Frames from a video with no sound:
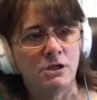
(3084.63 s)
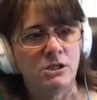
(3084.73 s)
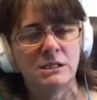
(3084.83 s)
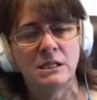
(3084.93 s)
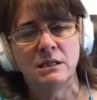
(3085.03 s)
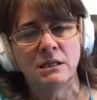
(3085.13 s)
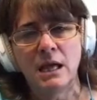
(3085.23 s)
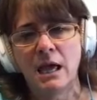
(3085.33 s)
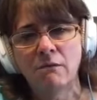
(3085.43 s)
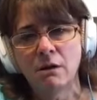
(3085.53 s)
and just think that
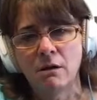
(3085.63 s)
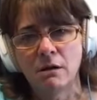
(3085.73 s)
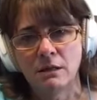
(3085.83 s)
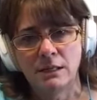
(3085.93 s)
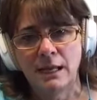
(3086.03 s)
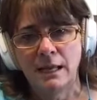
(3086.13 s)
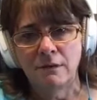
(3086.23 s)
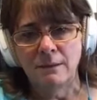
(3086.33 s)
they have it all and they have